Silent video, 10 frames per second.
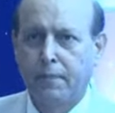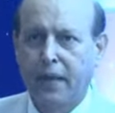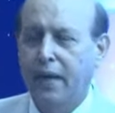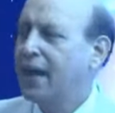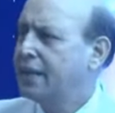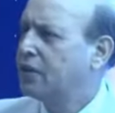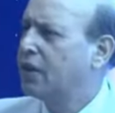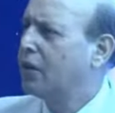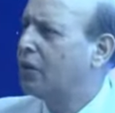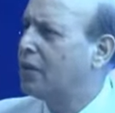And I
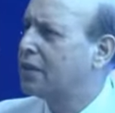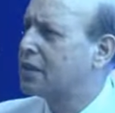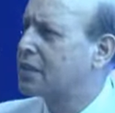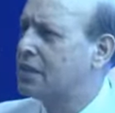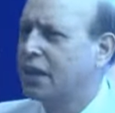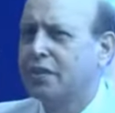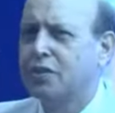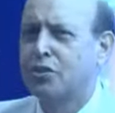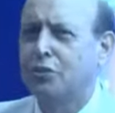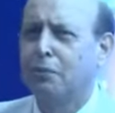think all this
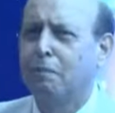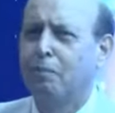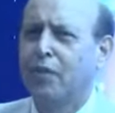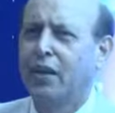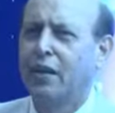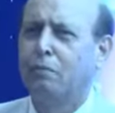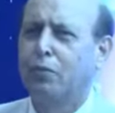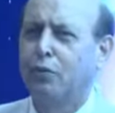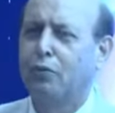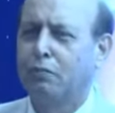needs to
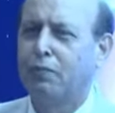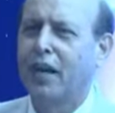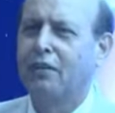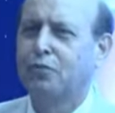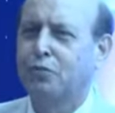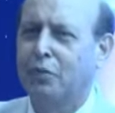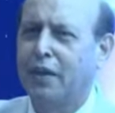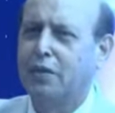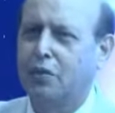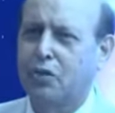improve. We have to
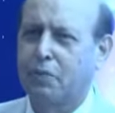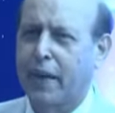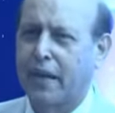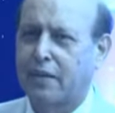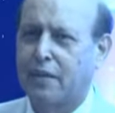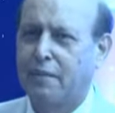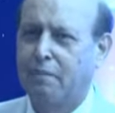introspect.